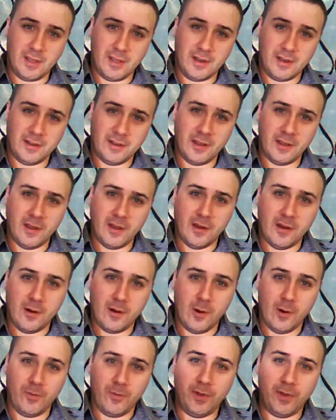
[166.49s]
and
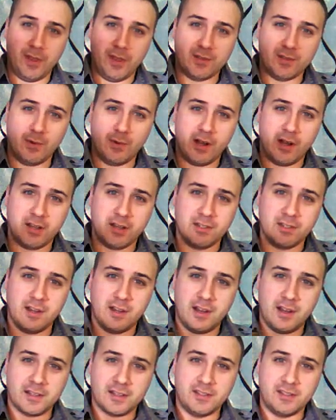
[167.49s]
hopefully these walk and
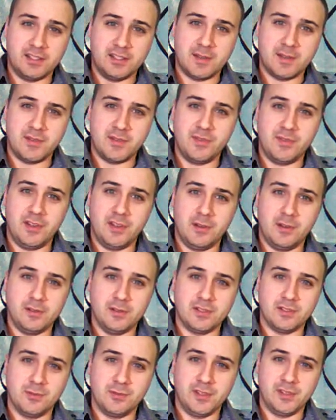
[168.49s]
talks and these types of
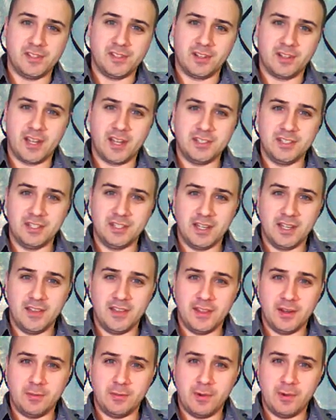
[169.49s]
videos really start catching
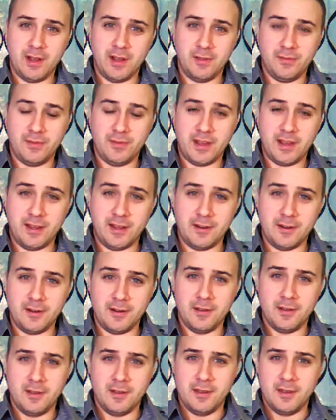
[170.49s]
on like
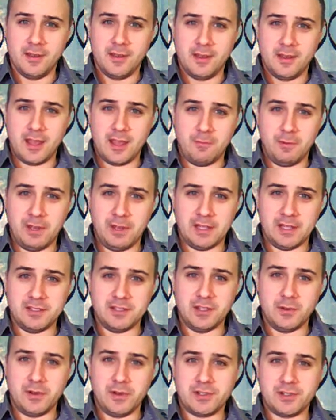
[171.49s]
wildfire, and we get
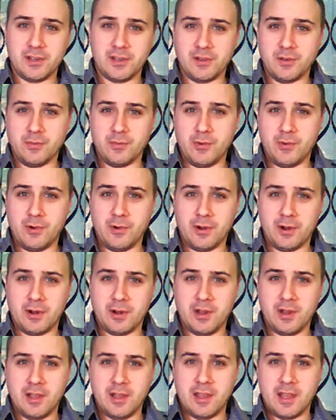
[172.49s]
to know each other
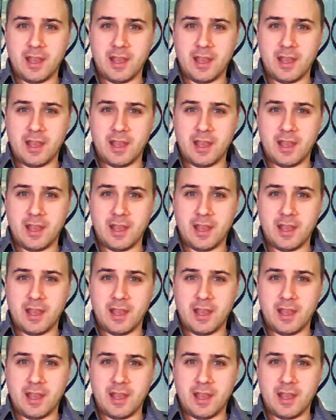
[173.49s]
more,